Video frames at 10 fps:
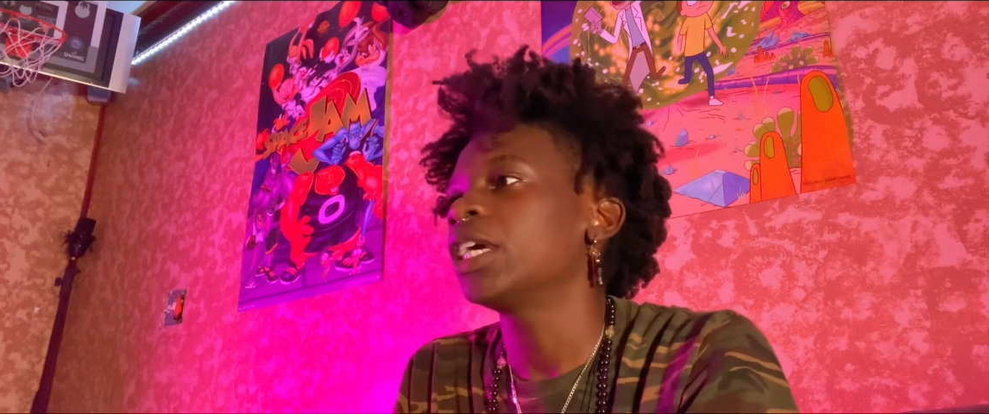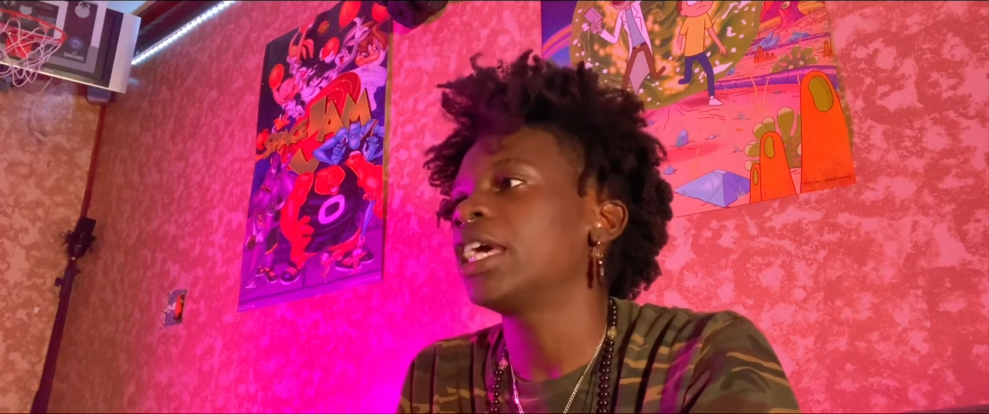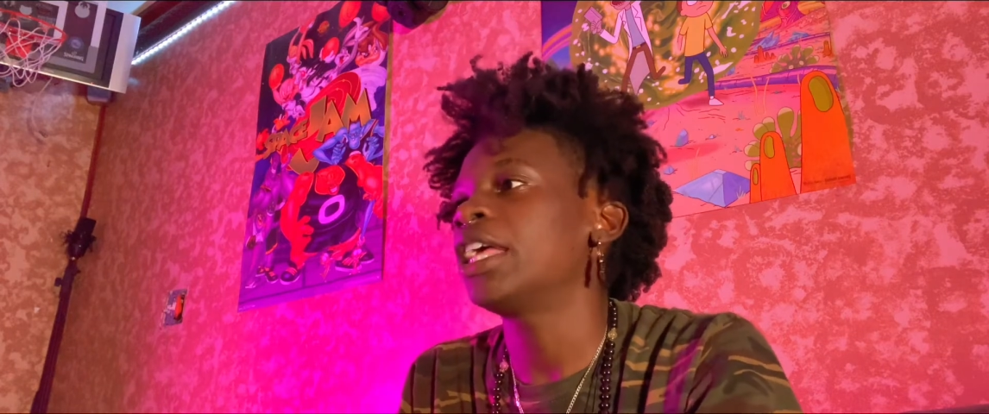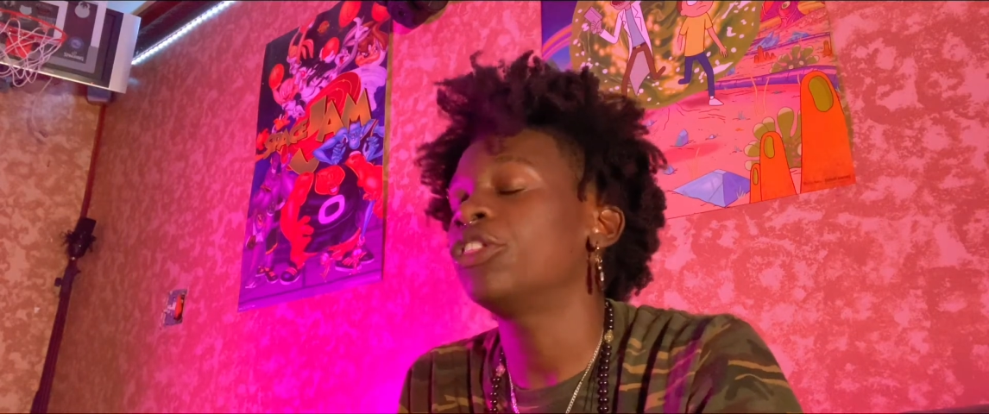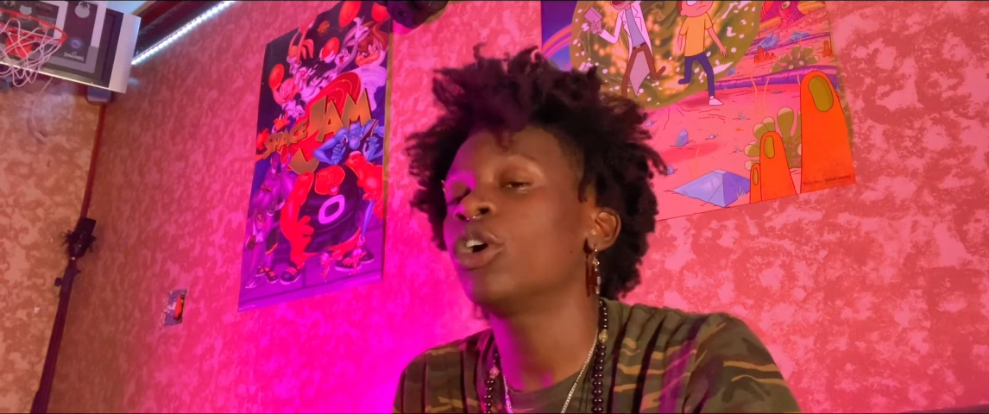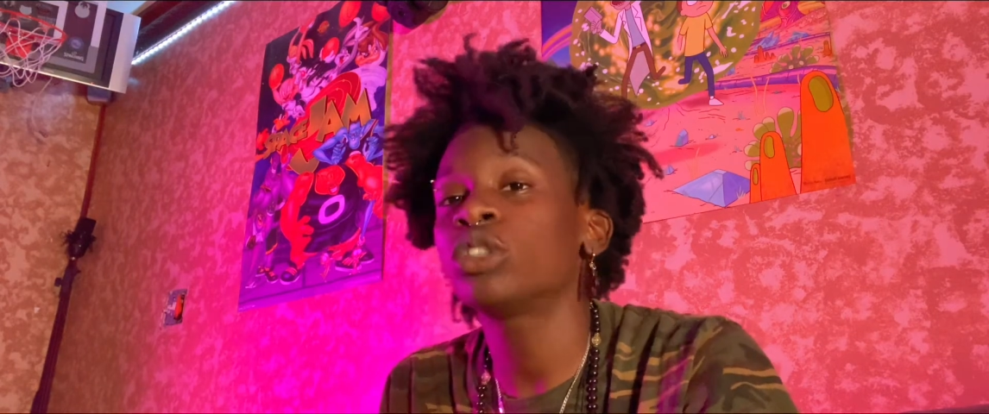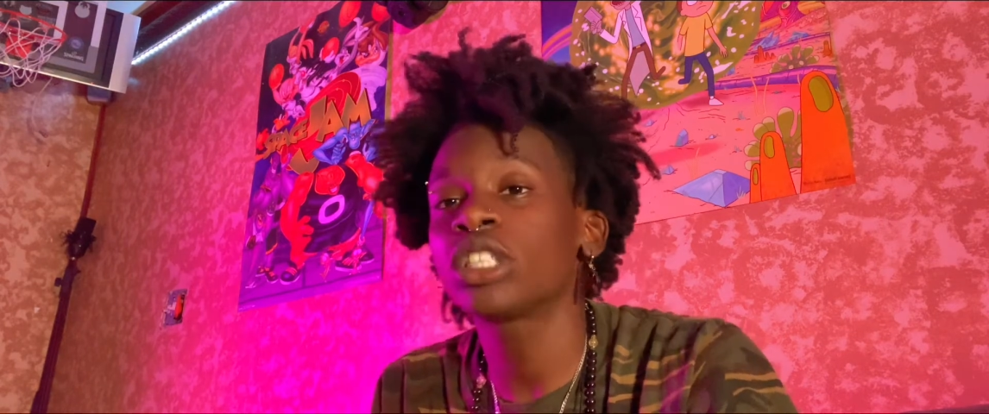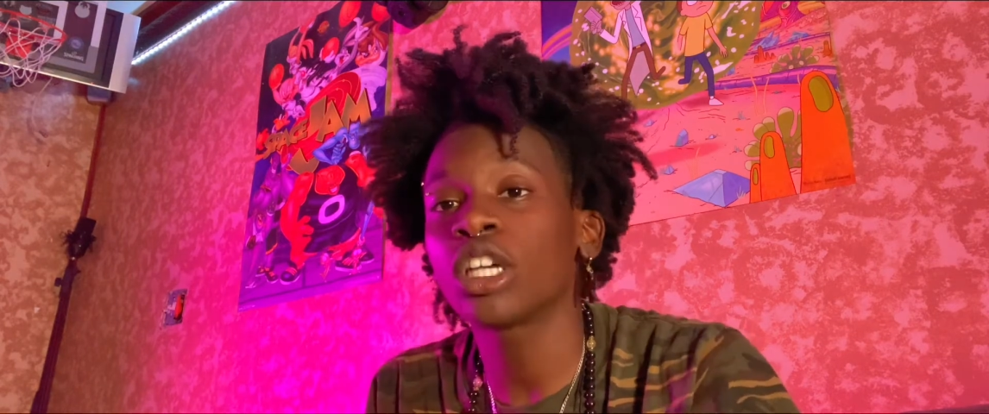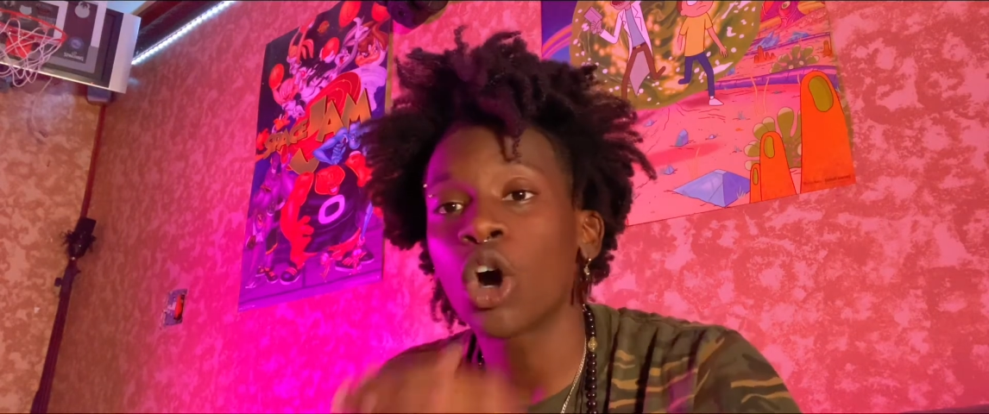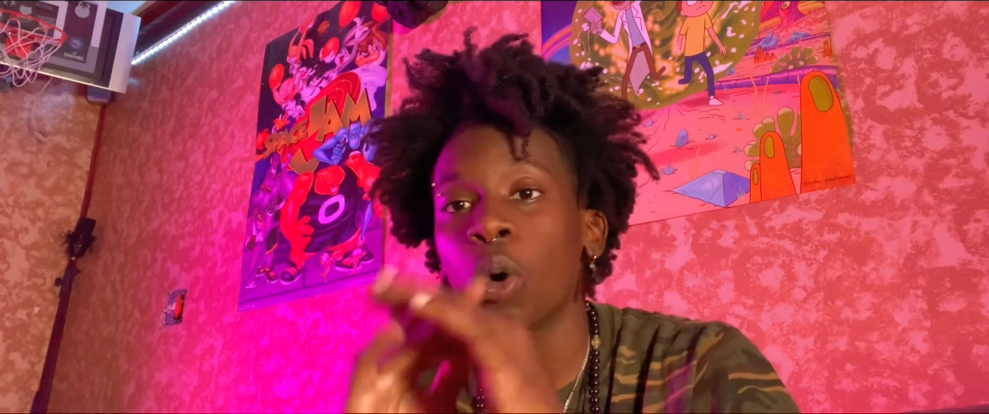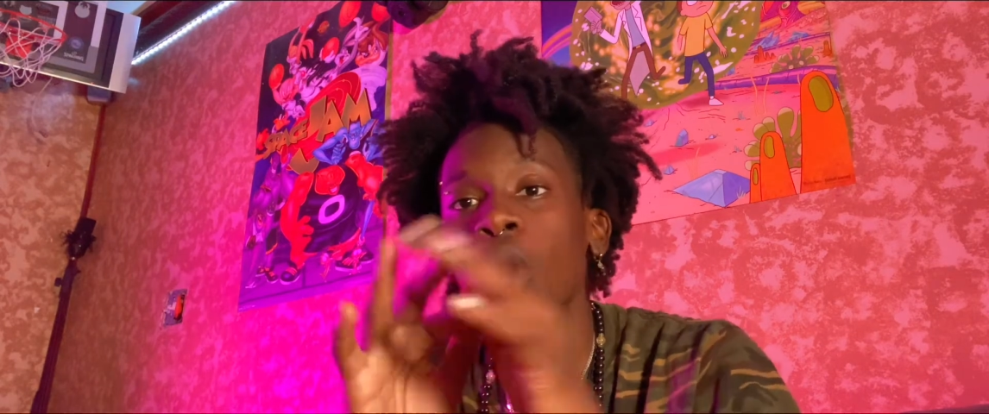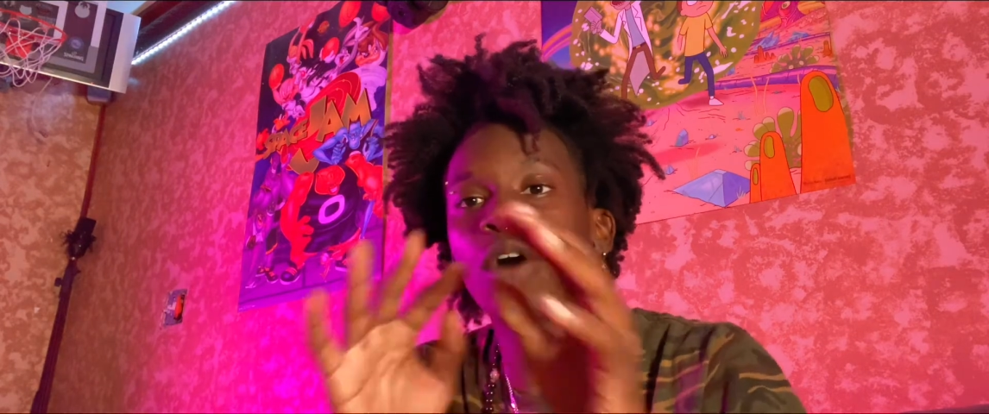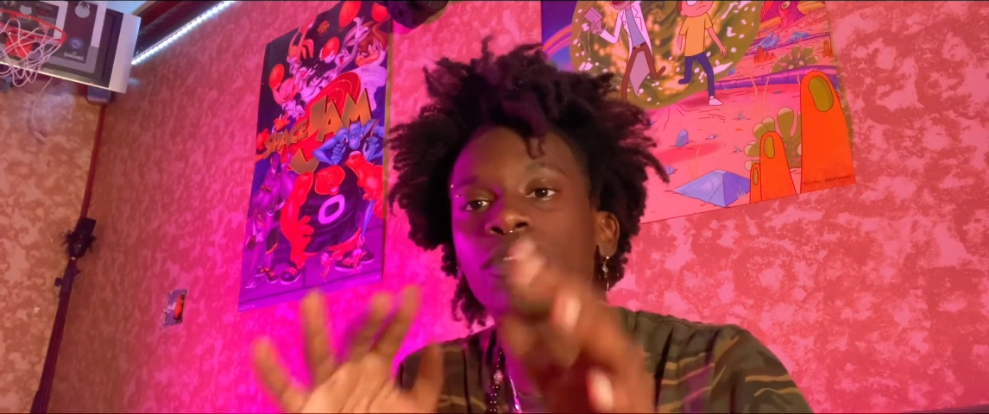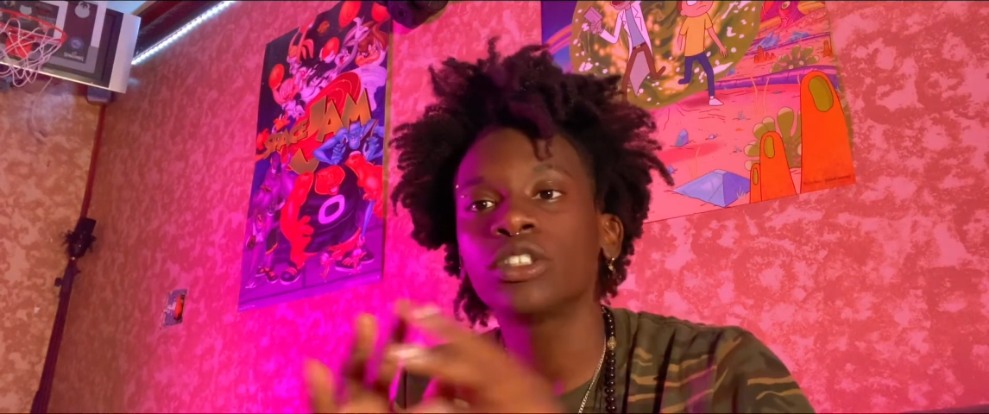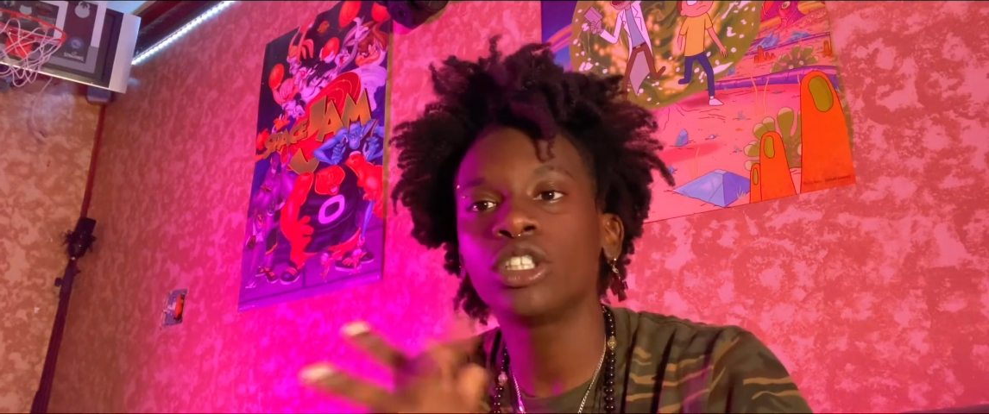And those can go off
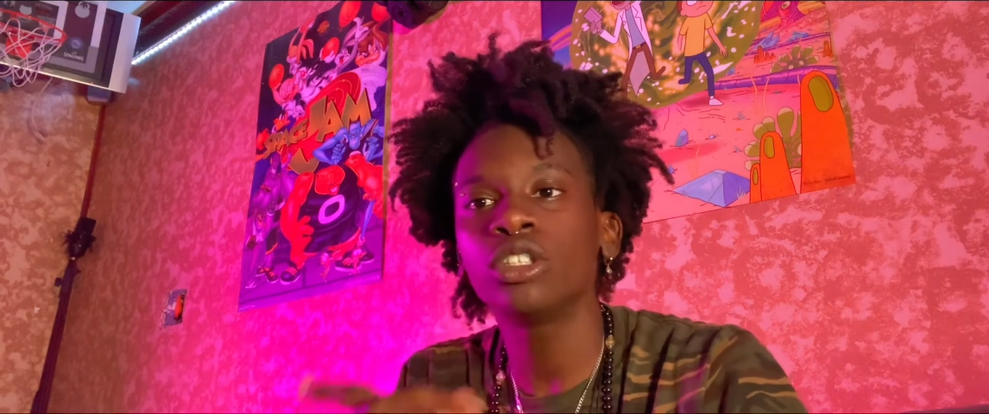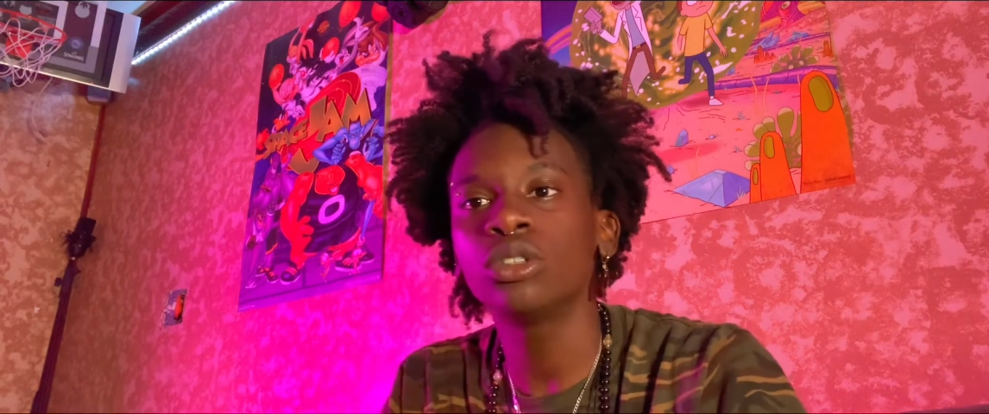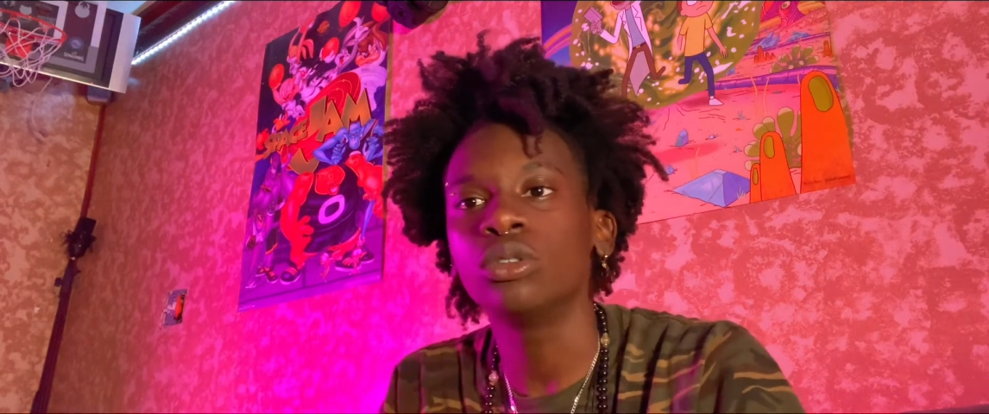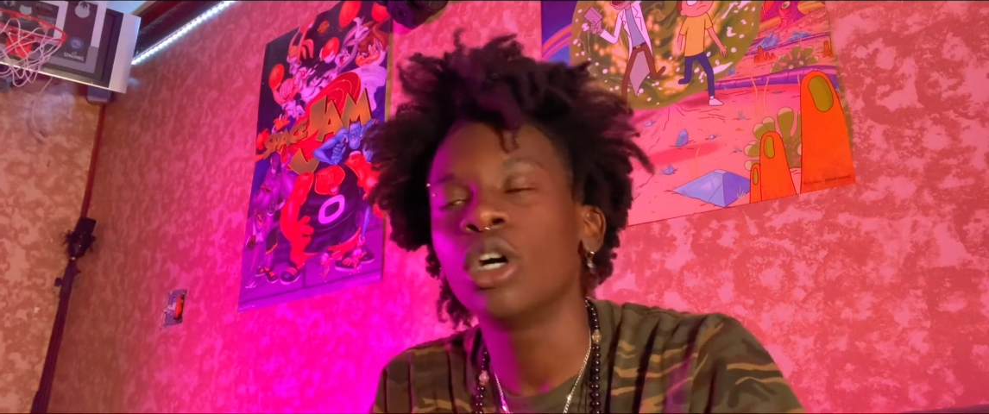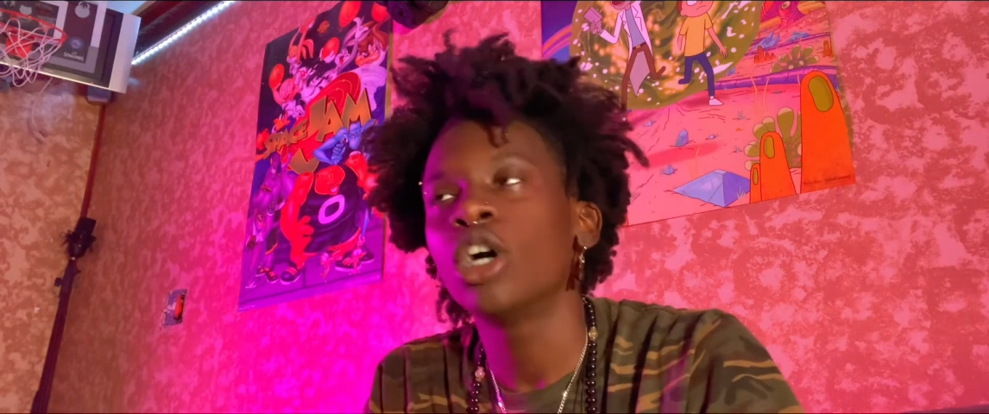onto you.